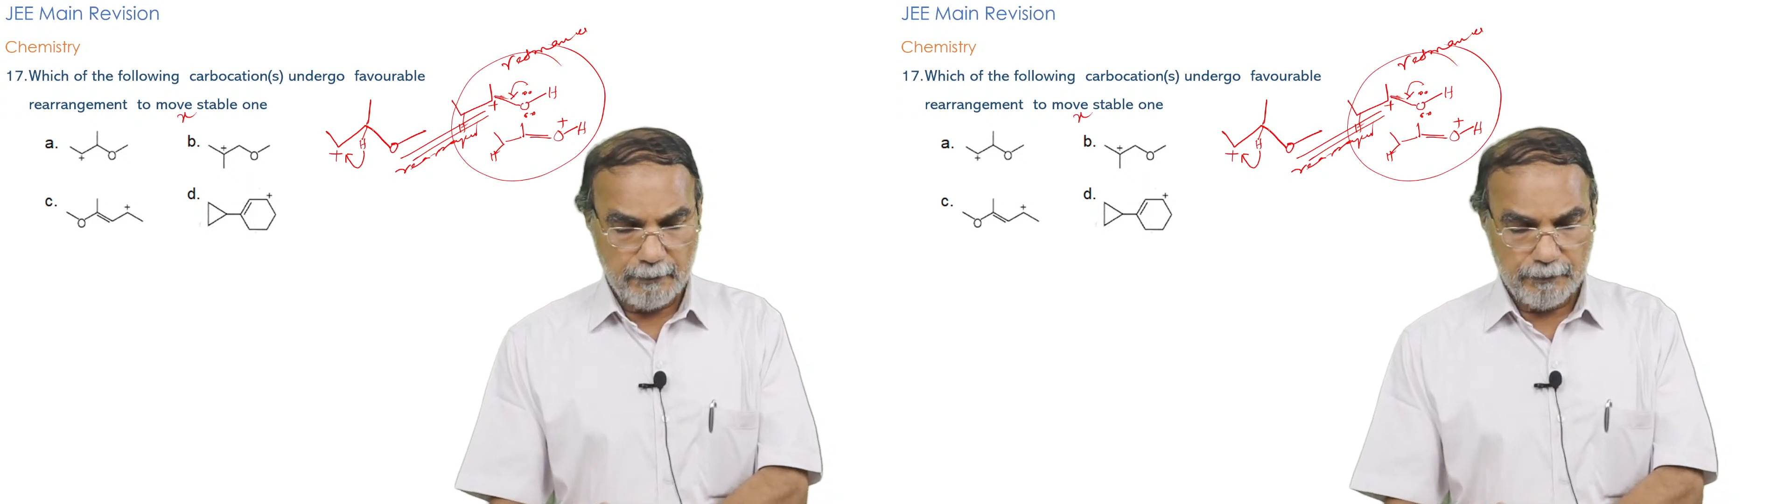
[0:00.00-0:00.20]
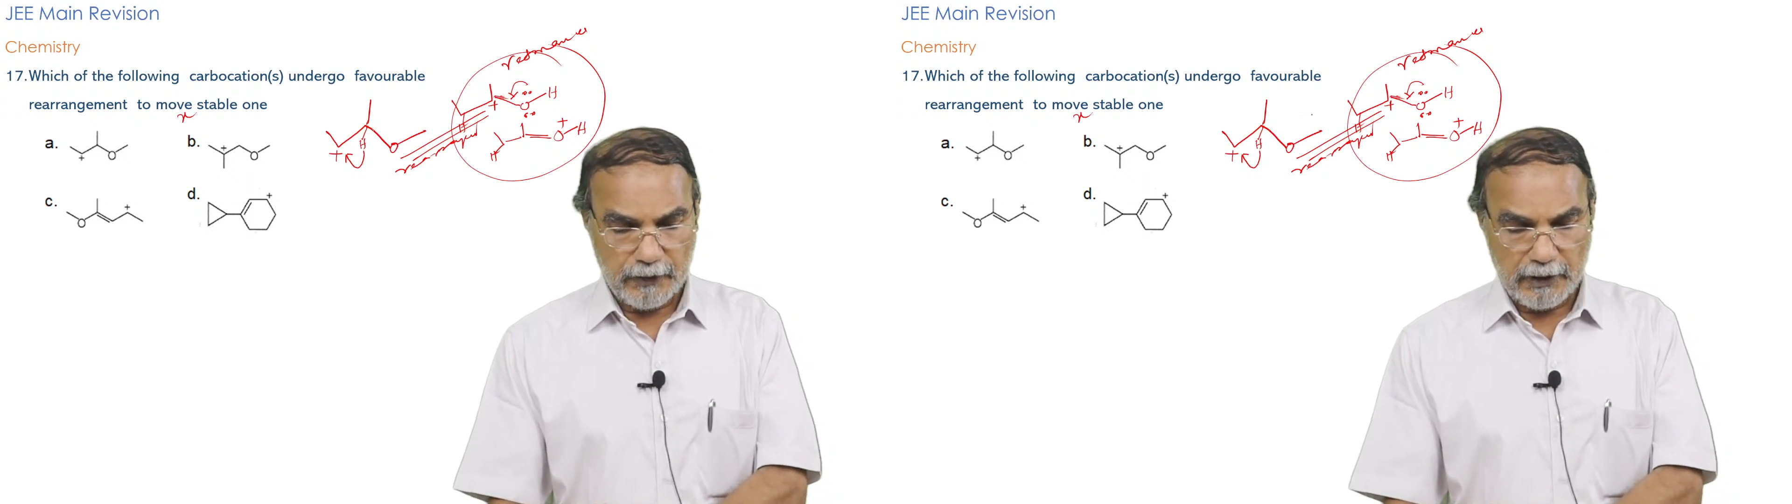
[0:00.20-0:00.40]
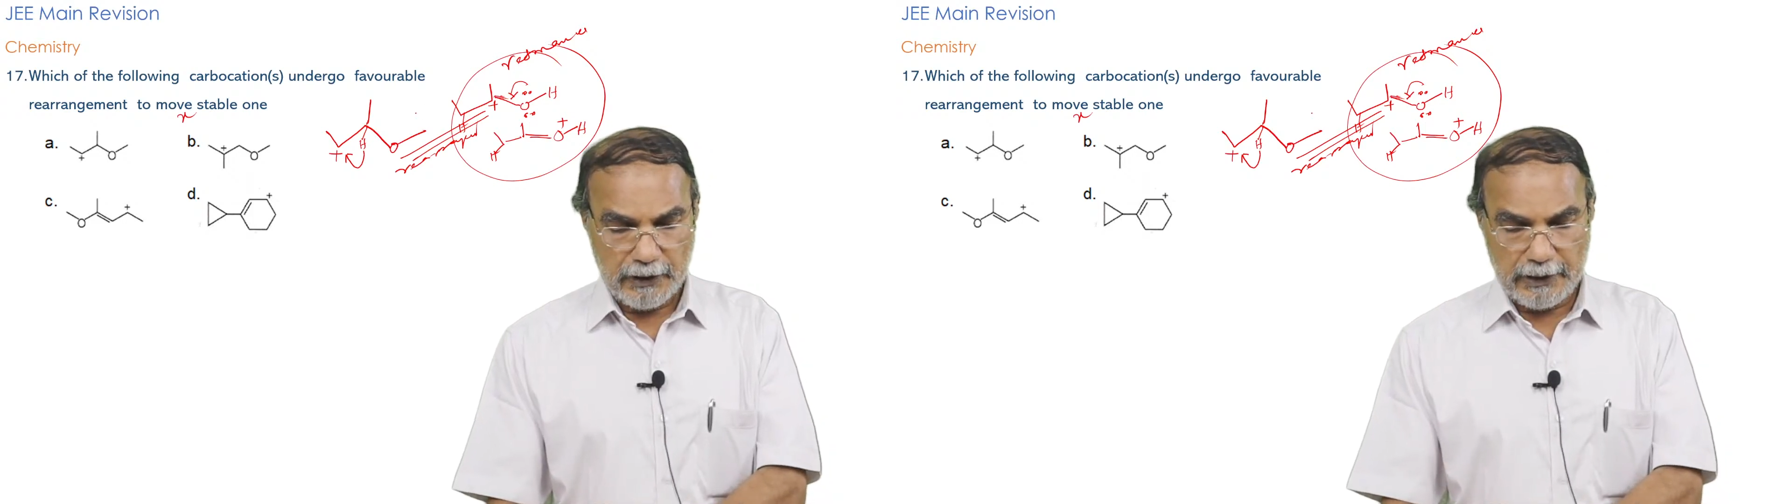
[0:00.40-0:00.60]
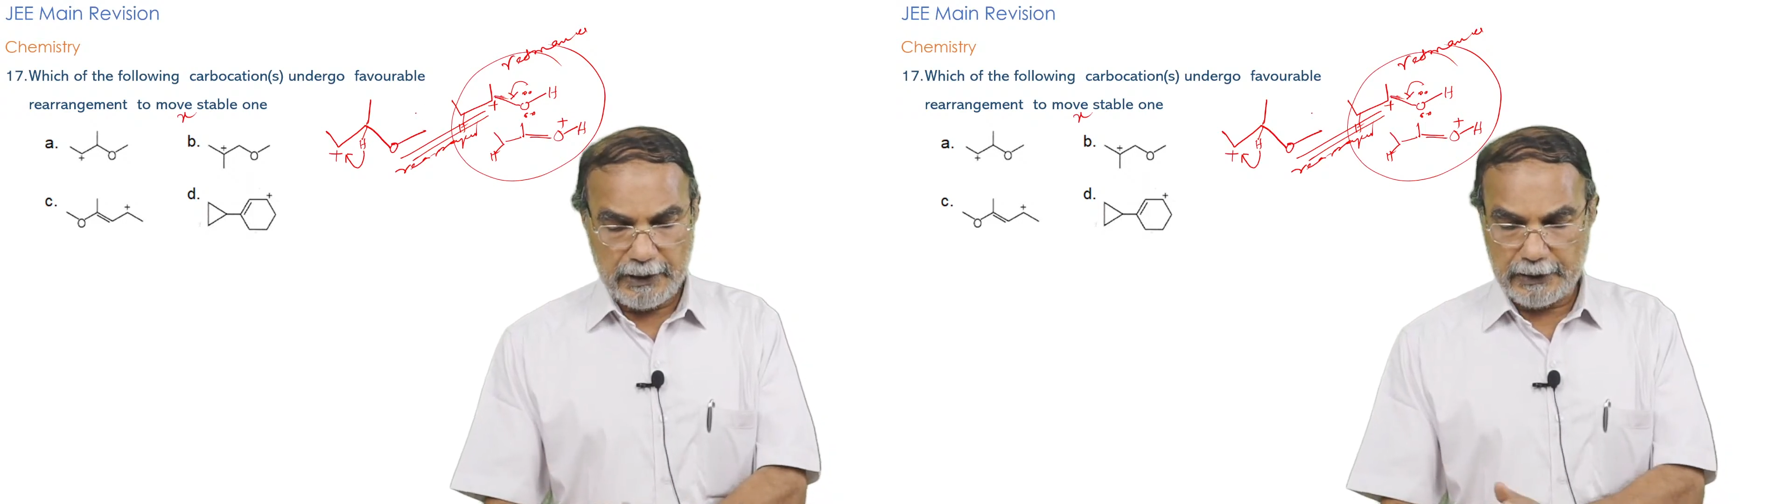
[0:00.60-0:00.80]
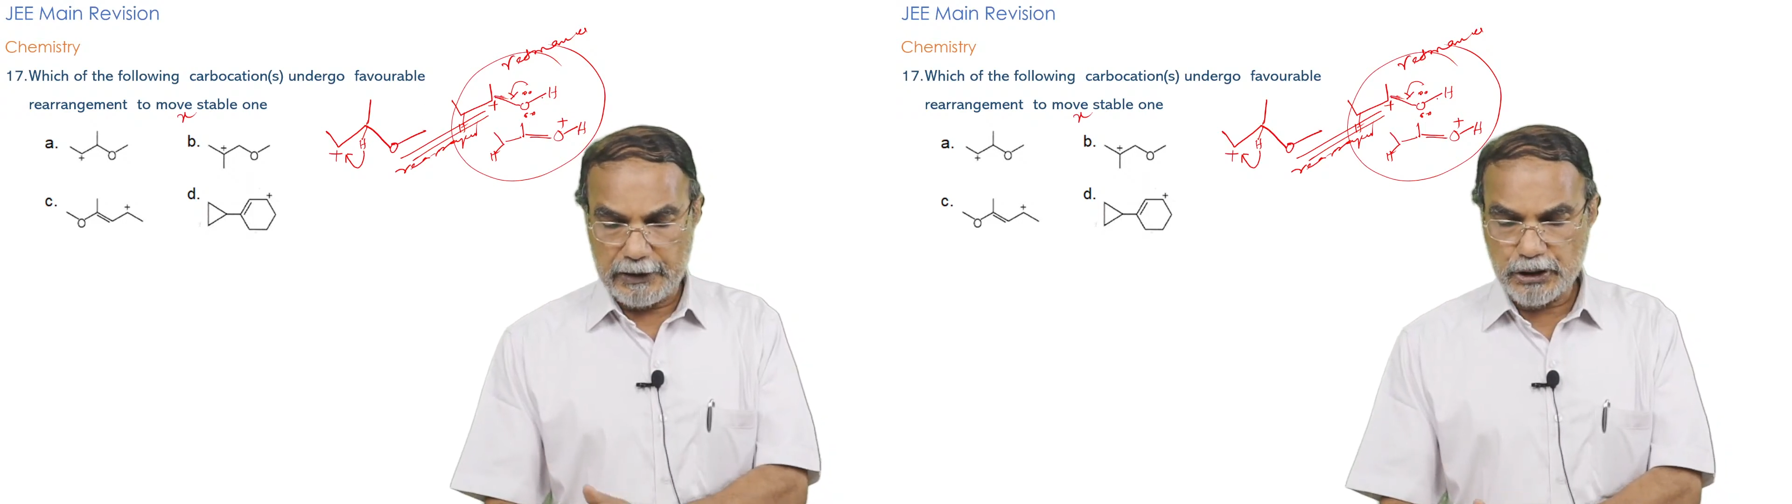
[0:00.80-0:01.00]

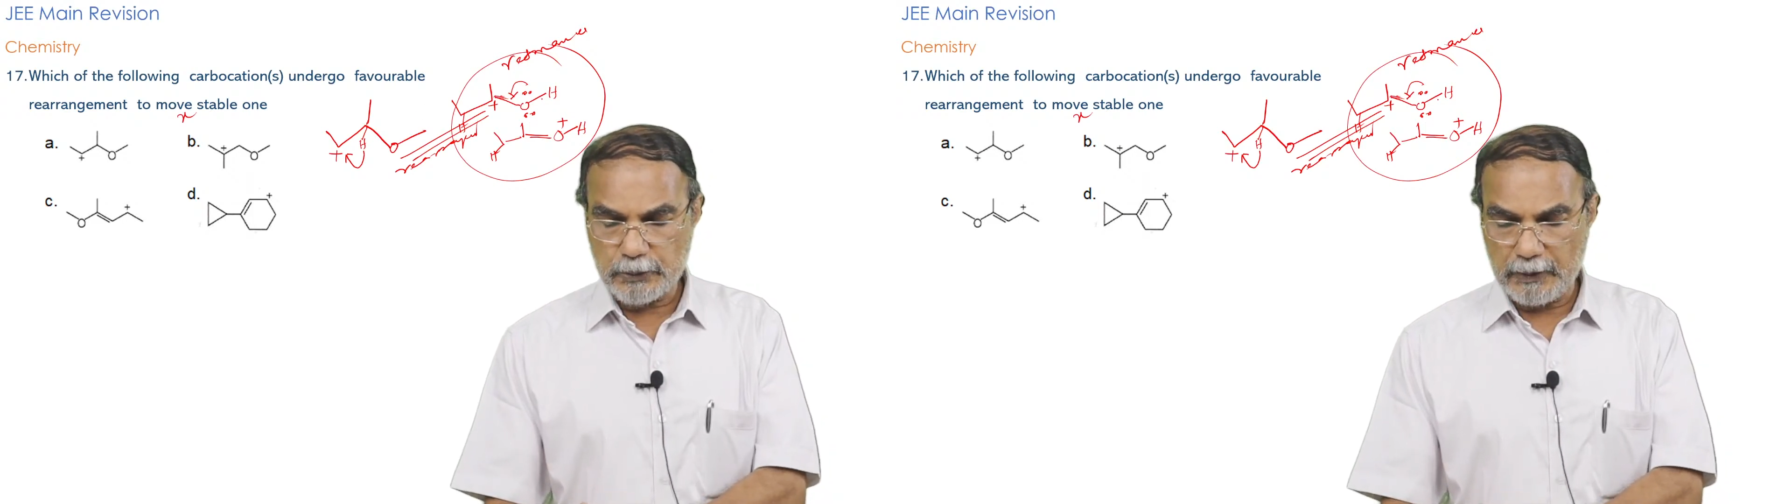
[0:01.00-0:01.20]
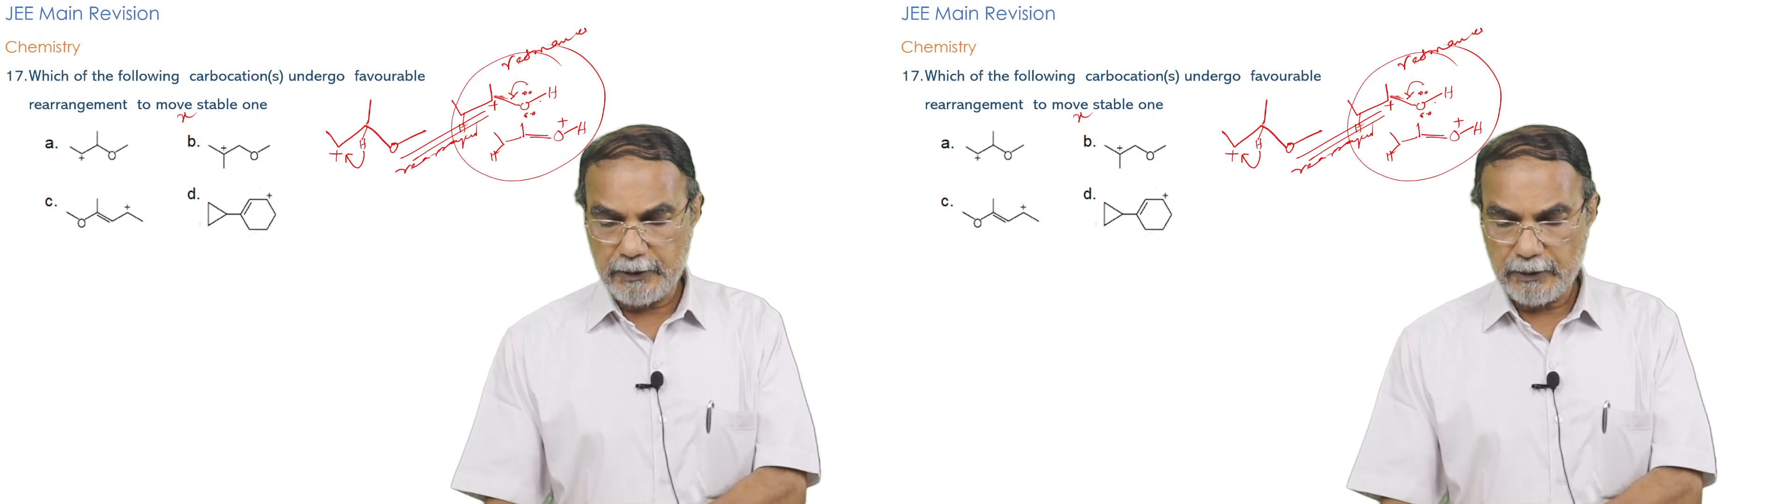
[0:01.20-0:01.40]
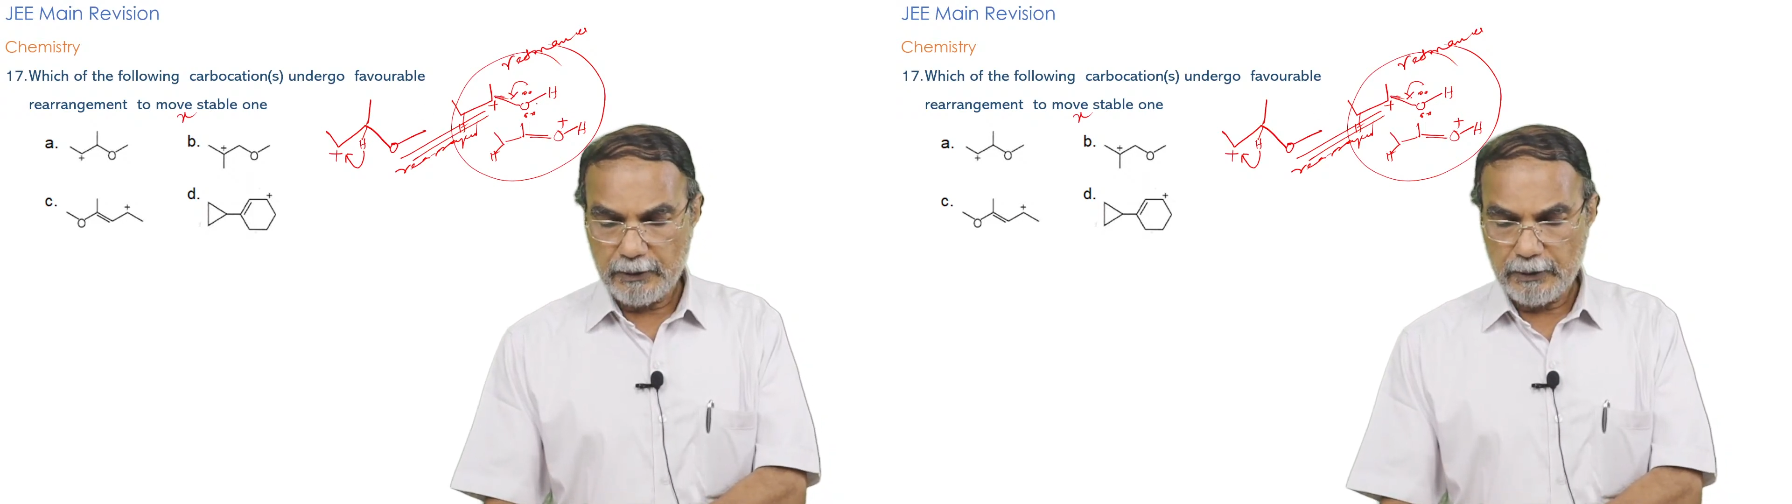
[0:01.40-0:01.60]
rearrangement